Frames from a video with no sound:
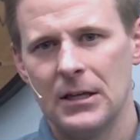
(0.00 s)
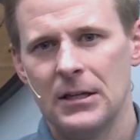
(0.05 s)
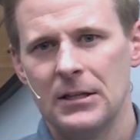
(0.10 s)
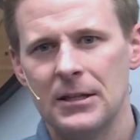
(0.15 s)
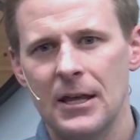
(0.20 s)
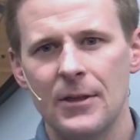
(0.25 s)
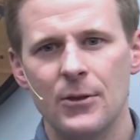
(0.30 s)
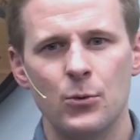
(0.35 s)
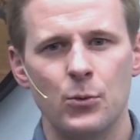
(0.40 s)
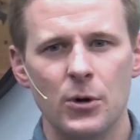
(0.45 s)

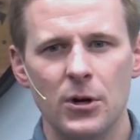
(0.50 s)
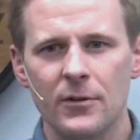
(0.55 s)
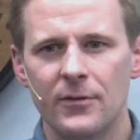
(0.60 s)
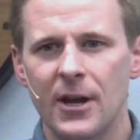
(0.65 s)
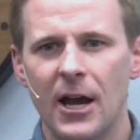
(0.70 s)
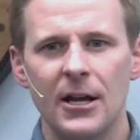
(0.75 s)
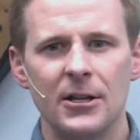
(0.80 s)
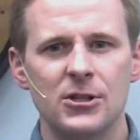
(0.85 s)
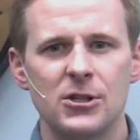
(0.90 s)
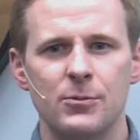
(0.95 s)
Then the word of
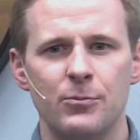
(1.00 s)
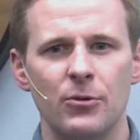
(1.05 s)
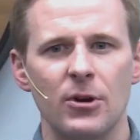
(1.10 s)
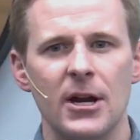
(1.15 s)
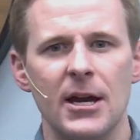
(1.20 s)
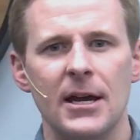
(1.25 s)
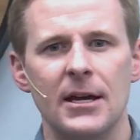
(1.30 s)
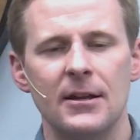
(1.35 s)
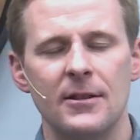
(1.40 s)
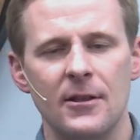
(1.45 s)
God
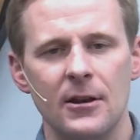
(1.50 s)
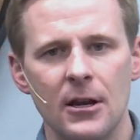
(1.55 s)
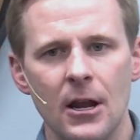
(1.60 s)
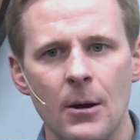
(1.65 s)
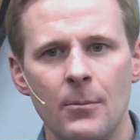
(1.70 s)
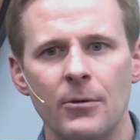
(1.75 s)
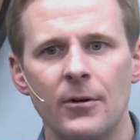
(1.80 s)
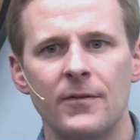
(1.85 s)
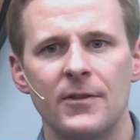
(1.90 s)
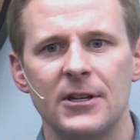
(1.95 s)
spread and the
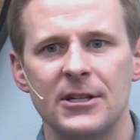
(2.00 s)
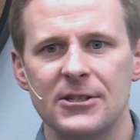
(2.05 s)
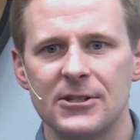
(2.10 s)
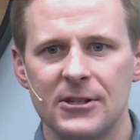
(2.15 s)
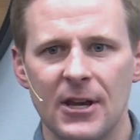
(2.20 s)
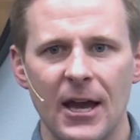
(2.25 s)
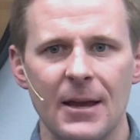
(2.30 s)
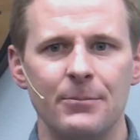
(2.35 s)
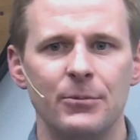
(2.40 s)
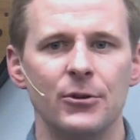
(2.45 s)
number of the
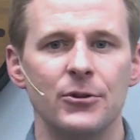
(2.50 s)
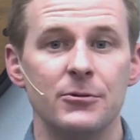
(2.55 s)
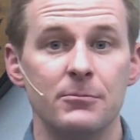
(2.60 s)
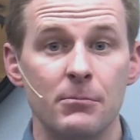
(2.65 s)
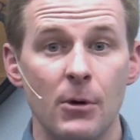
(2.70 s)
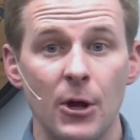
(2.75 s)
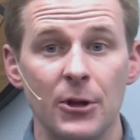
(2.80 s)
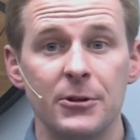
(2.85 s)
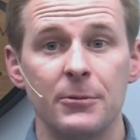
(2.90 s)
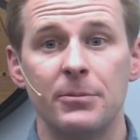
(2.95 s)
disciples
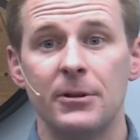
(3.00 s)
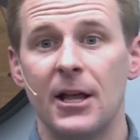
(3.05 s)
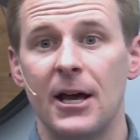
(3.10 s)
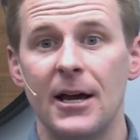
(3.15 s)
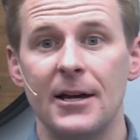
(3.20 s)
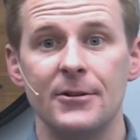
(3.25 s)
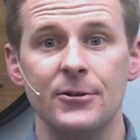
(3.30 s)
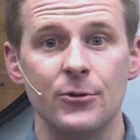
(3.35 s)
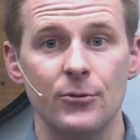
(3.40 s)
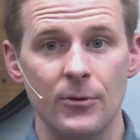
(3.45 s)

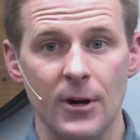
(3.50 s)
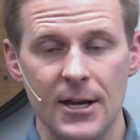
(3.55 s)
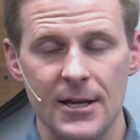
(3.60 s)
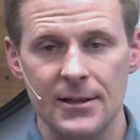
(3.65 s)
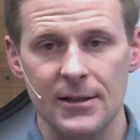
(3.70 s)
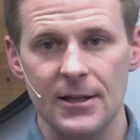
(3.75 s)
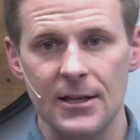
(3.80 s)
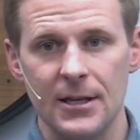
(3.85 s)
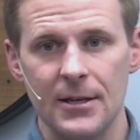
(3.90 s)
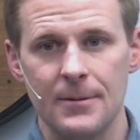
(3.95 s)
multiplied
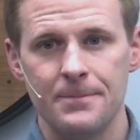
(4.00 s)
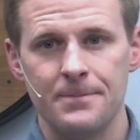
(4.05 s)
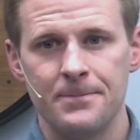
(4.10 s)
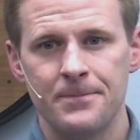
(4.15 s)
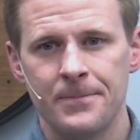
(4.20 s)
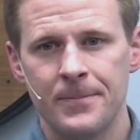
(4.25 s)
greatly.